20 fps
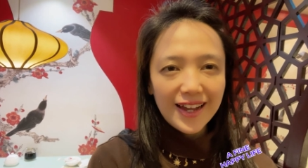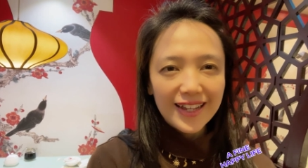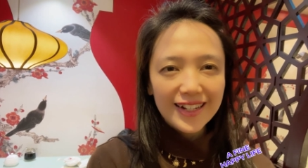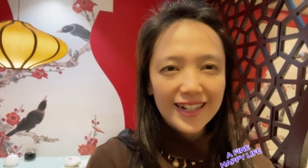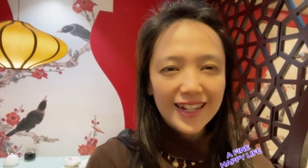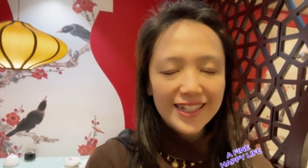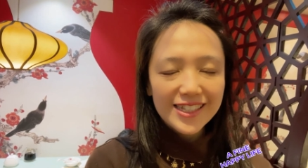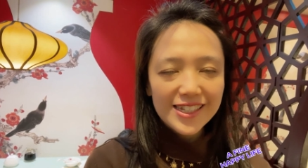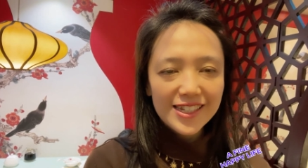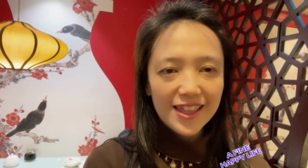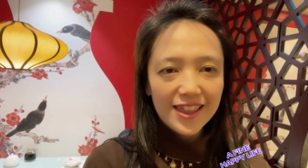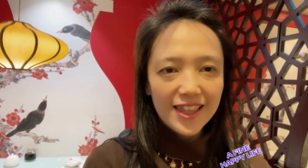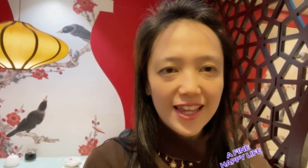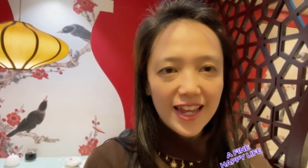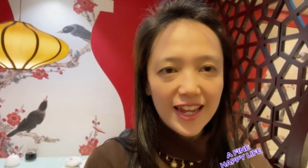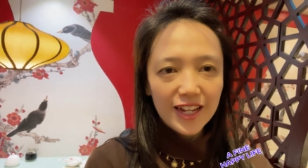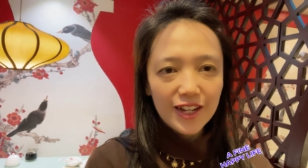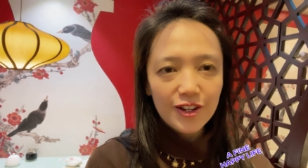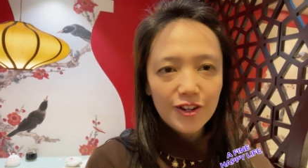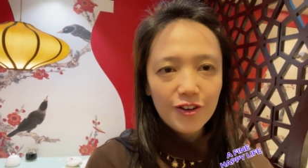I'd like to
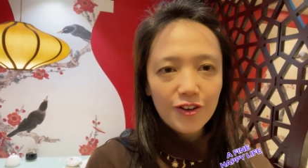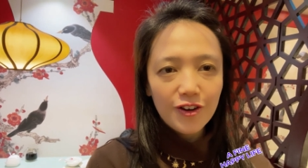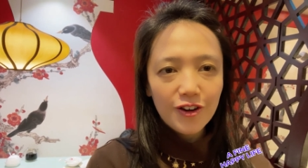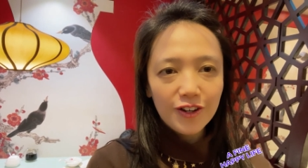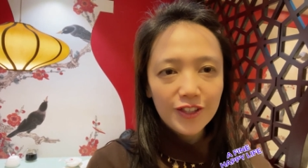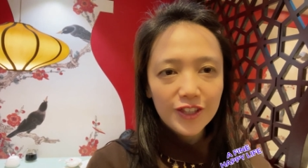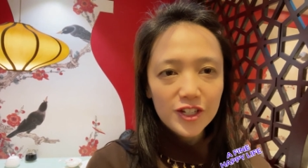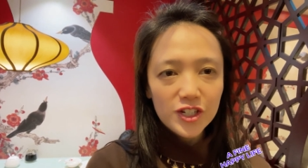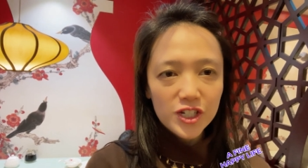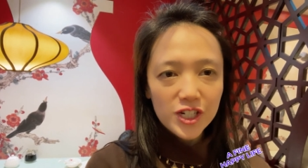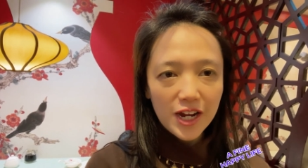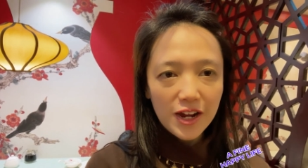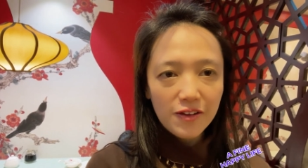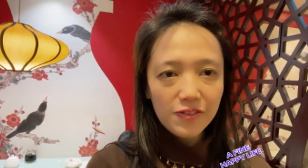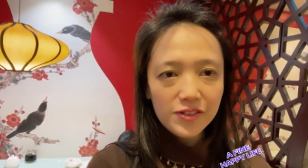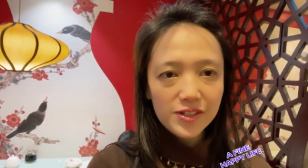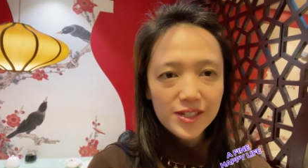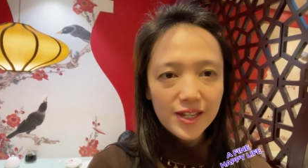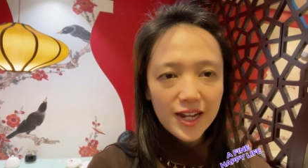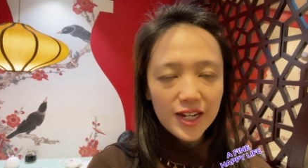thank all the
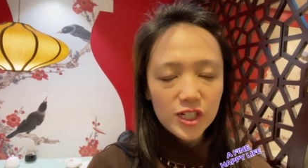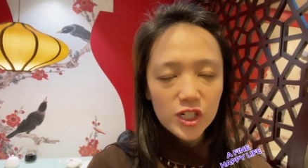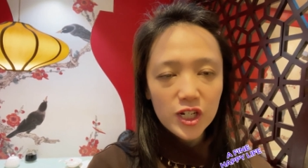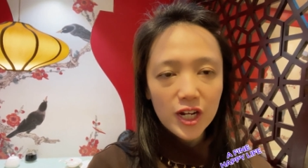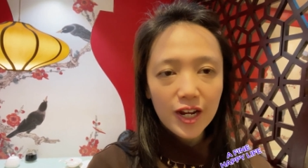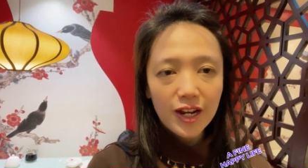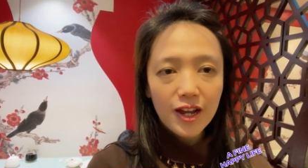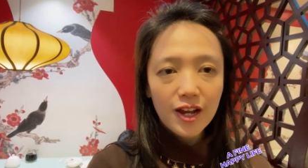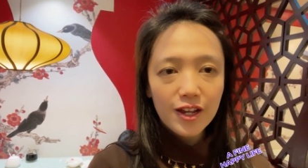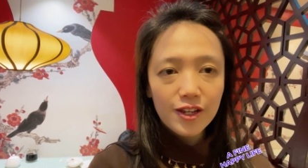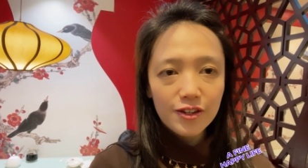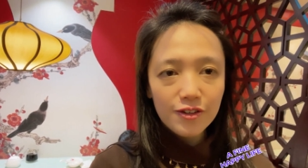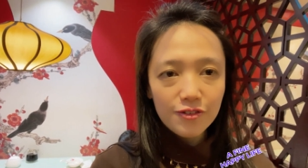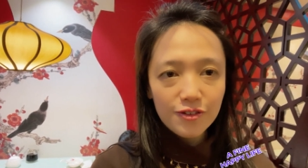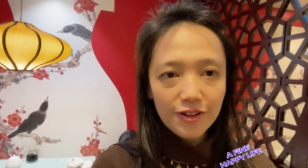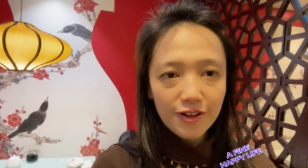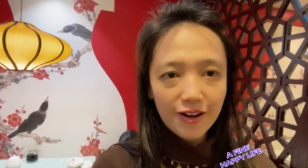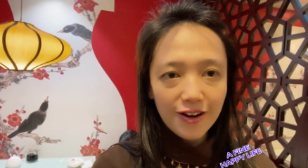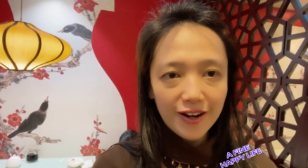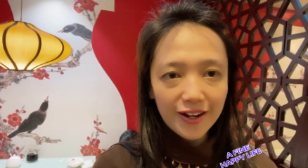chefs at Shanghai U
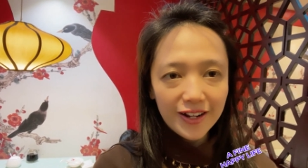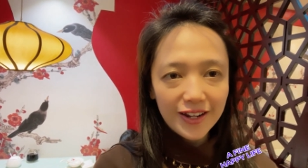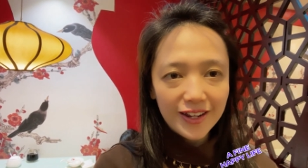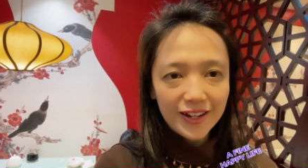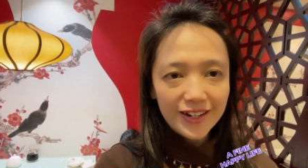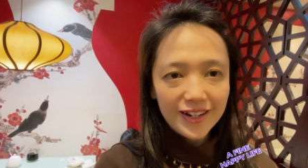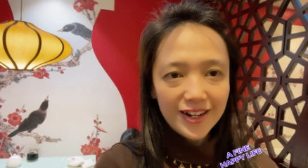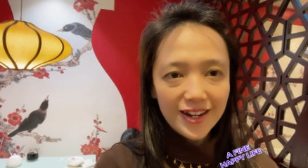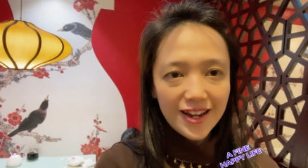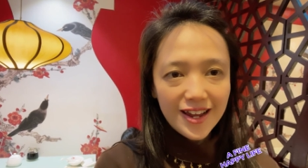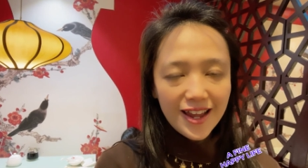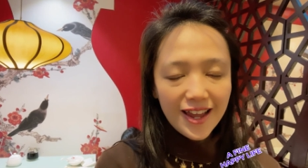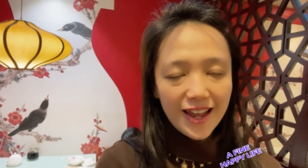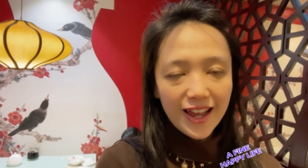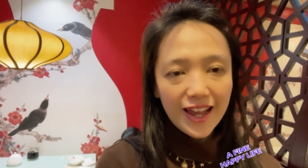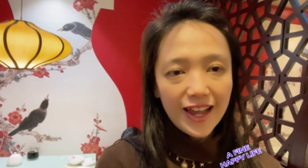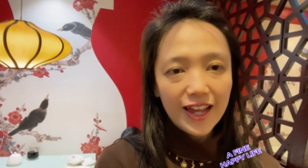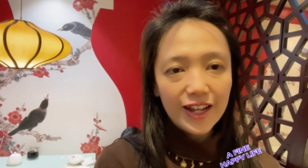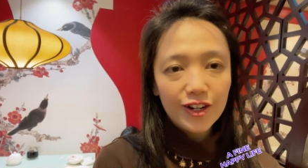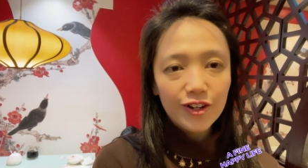Garden
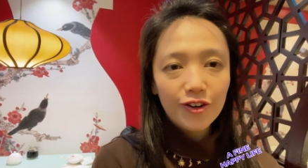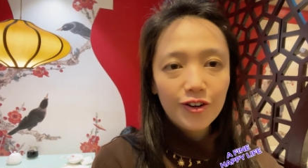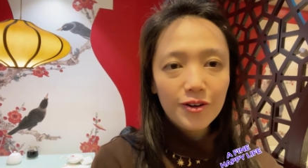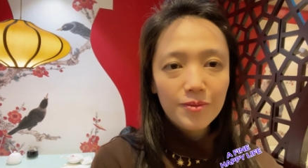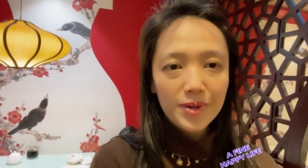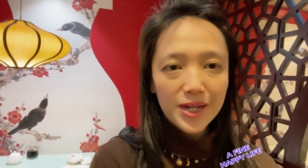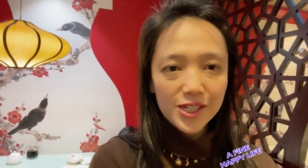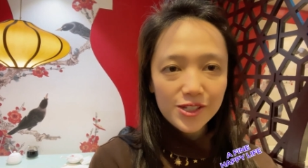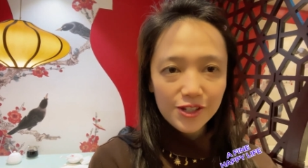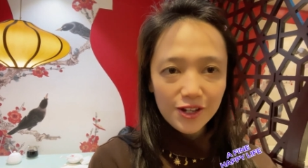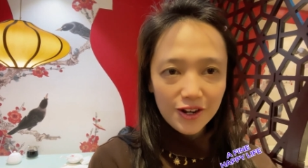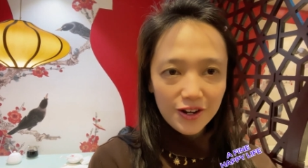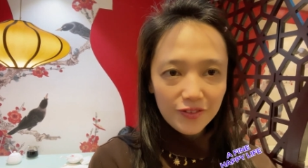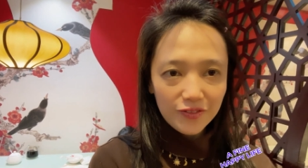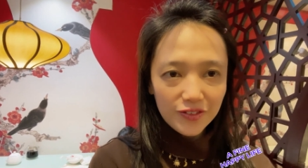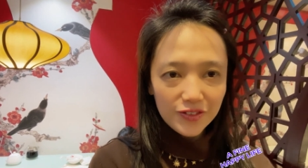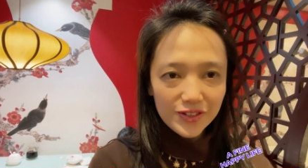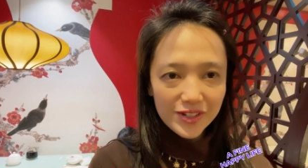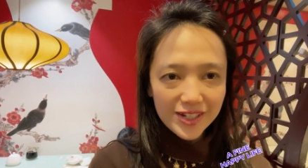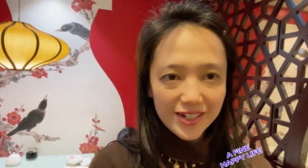and all my
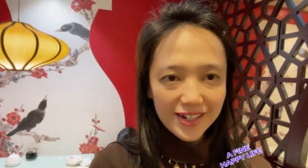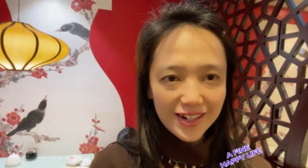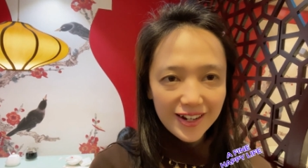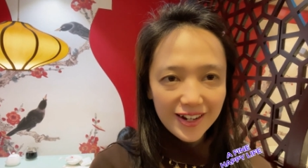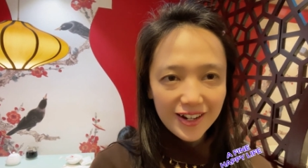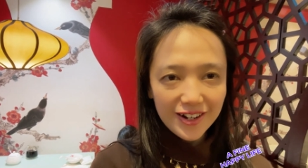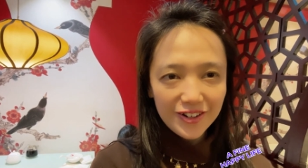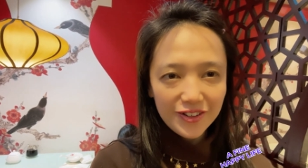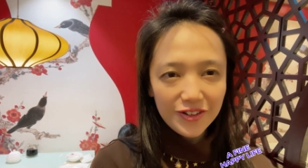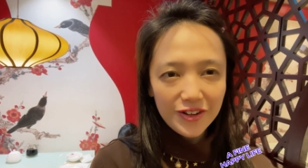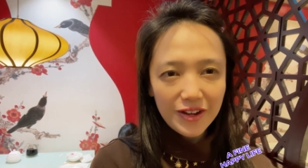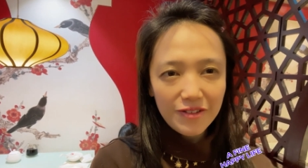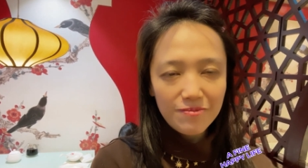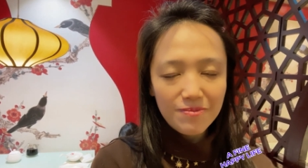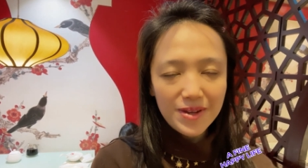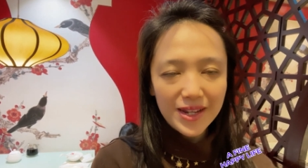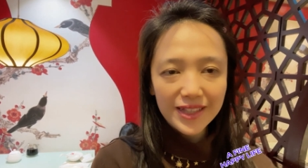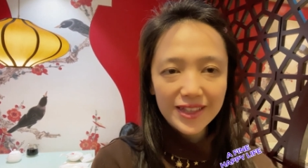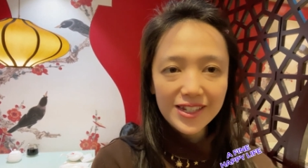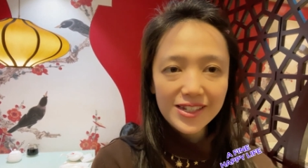servers here who have
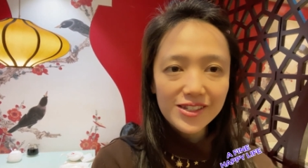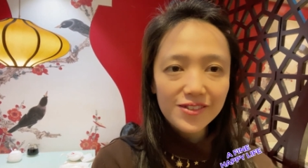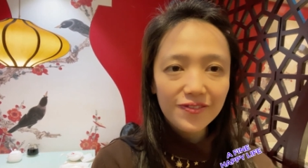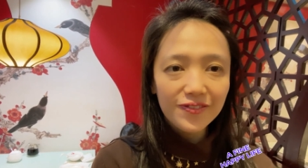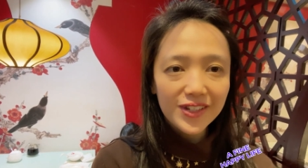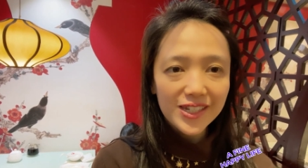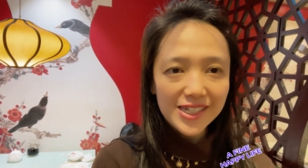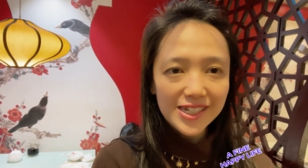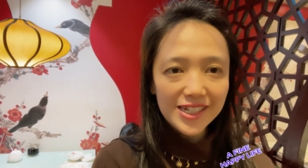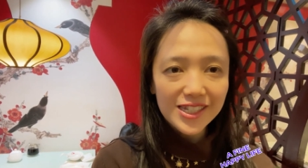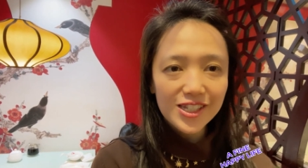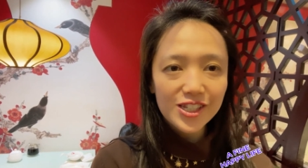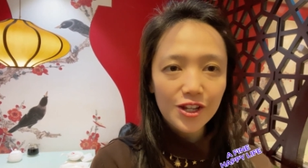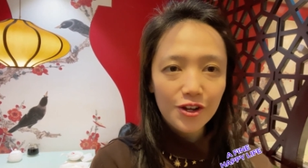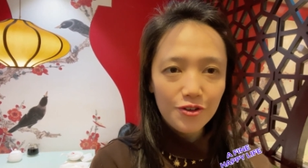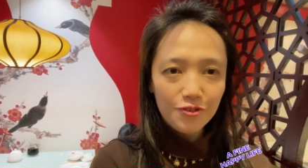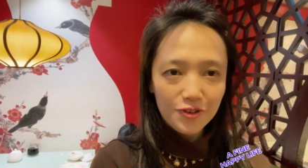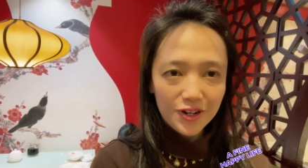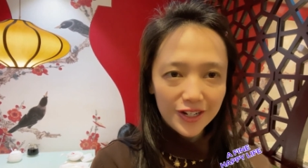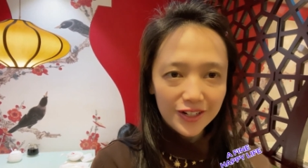made this visit
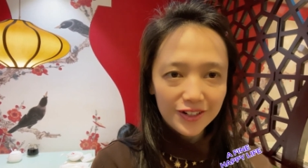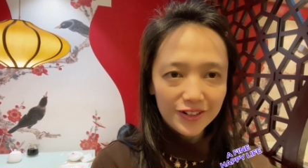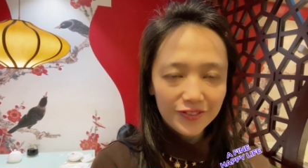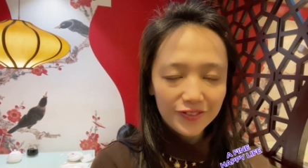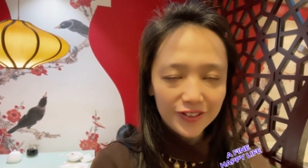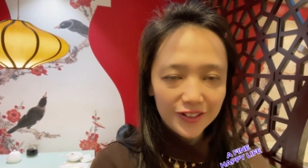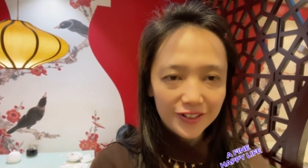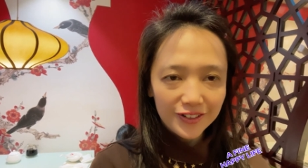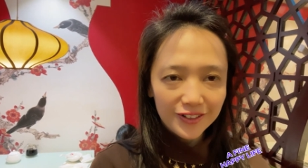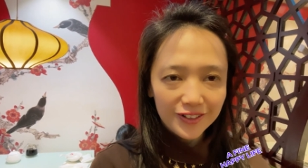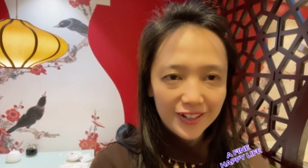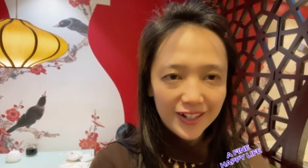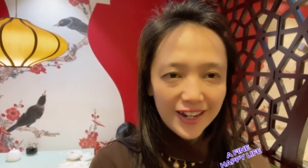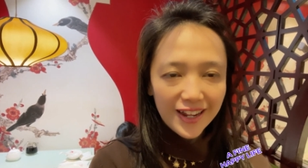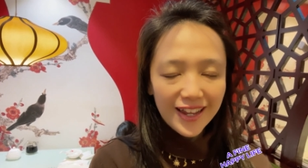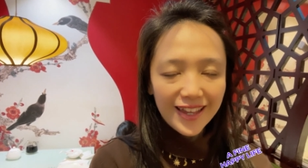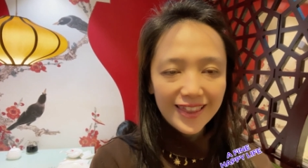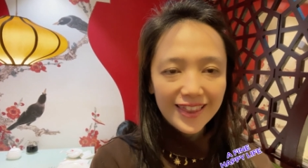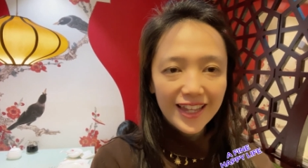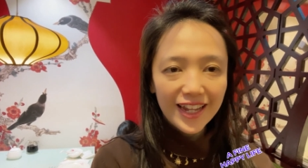so wonderful.
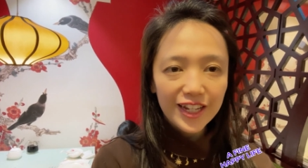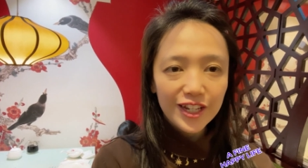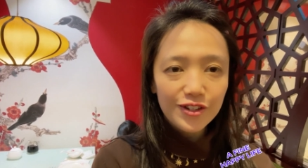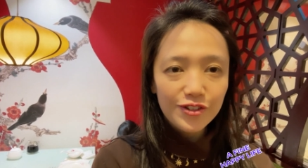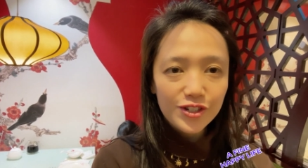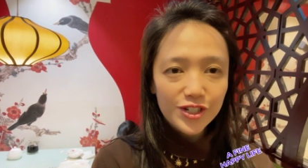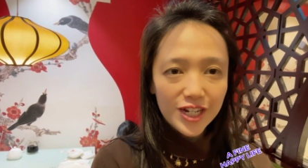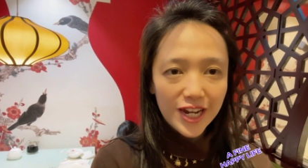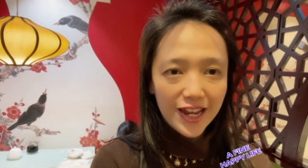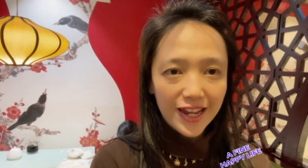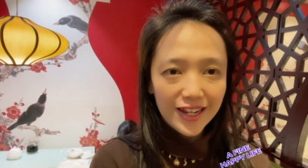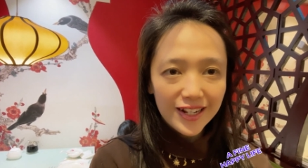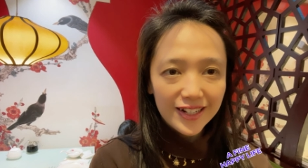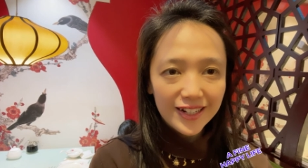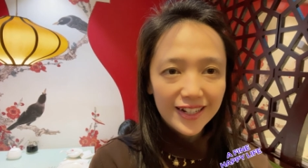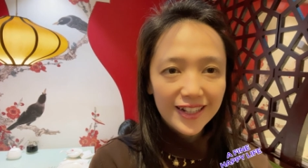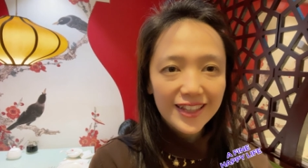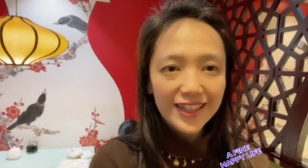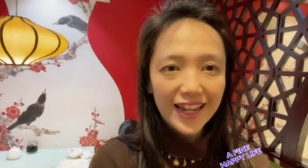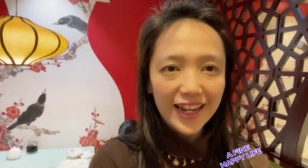Thank you, Chen.
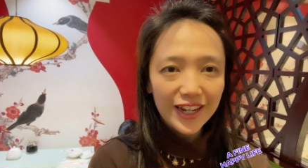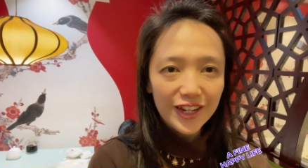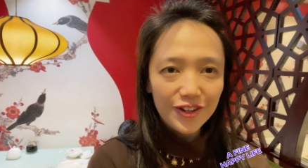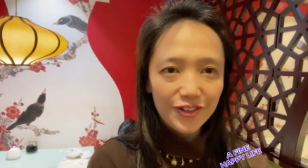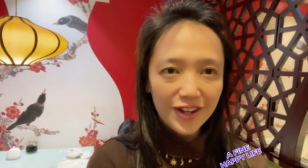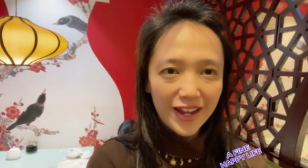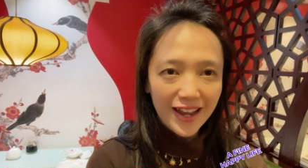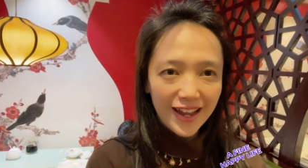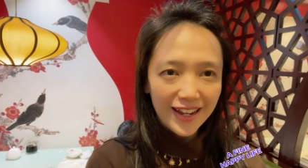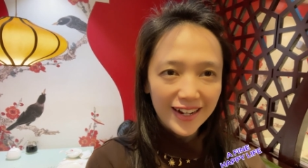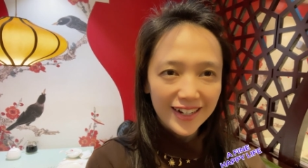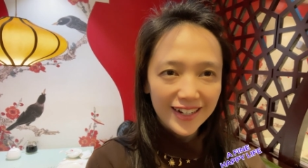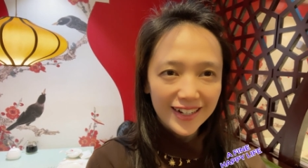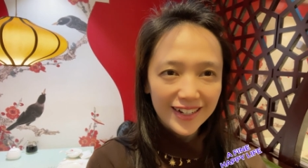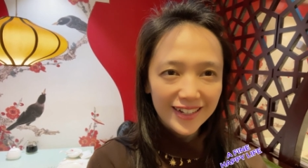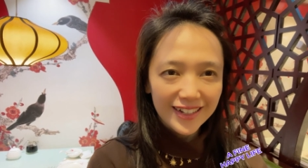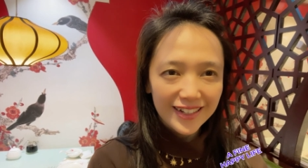Thank you, Anna.